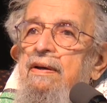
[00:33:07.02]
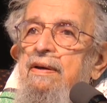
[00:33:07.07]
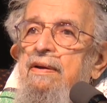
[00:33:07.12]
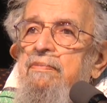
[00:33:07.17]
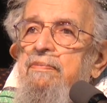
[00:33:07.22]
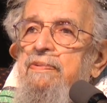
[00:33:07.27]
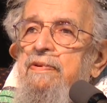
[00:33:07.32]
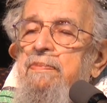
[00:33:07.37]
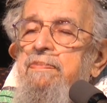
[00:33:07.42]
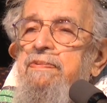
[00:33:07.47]

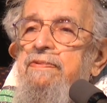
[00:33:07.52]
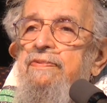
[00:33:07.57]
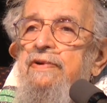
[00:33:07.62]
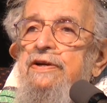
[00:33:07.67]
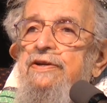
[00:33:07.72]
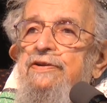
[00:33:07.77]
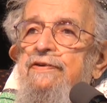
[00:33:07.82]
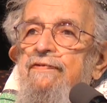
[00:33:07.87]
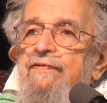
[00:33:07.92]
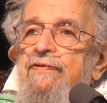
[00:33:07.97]
in
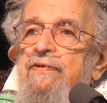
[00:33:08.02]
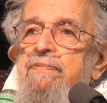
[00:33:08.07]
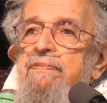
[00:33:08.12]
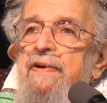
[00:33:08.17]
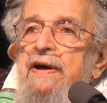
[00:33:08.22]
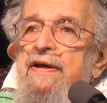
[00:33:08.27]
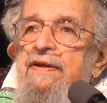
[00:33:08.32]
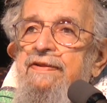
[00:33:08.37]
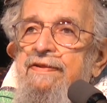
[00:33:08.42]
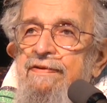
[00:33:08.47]
preparation for
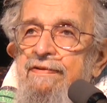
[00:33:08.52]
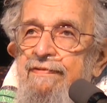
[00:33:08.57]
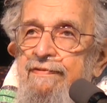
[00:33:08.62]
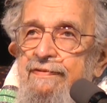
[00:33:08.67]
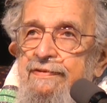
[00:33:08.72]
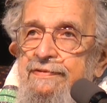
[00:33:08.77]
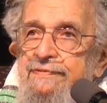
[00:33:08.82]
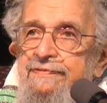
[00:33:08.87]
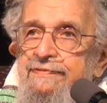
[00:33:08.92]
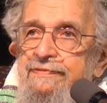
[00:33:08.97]

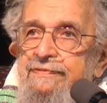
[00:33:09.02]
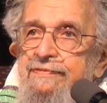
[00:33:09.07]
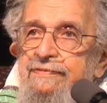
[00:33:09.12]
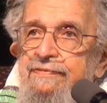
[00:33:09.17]
Passover.